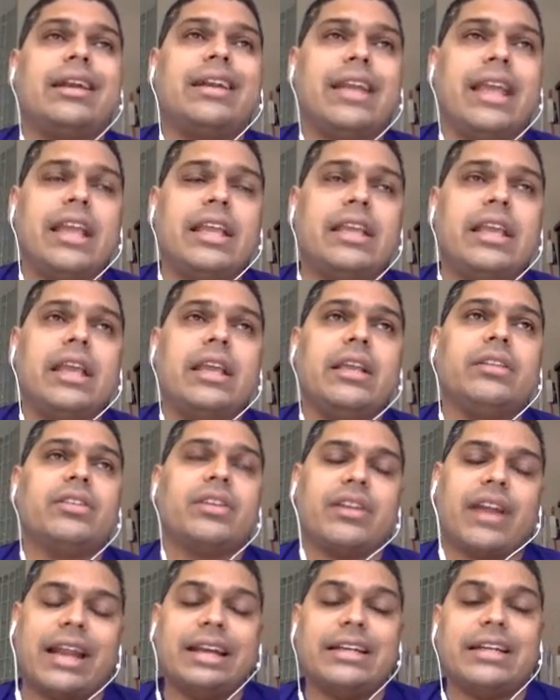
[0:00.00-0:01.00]
taking
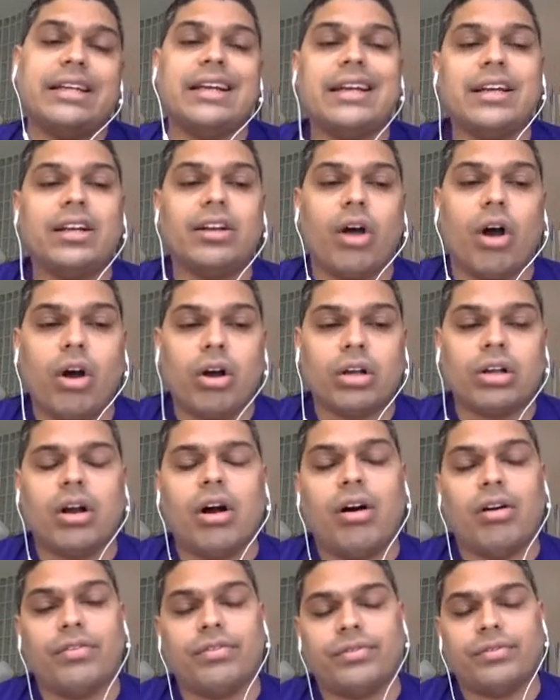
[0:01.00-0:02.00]
the write ahead log
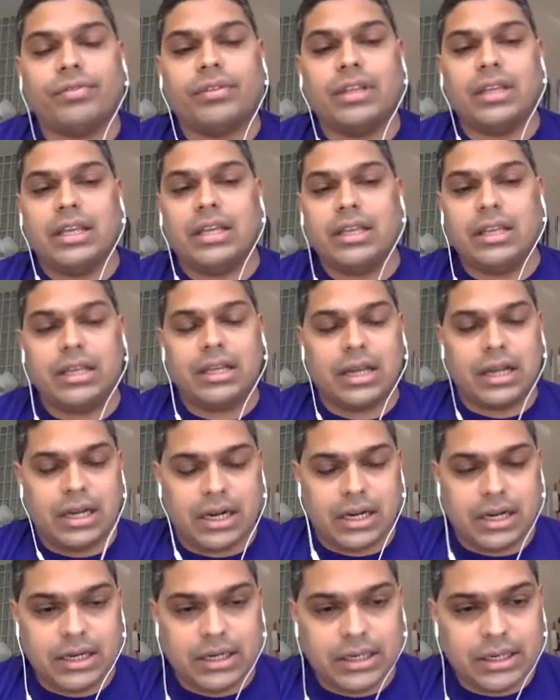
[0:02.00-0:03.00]
of the
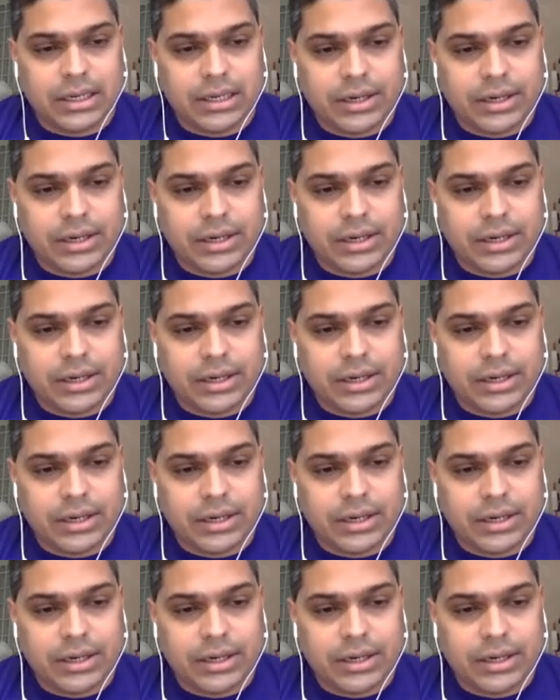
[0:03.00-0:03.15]
uh,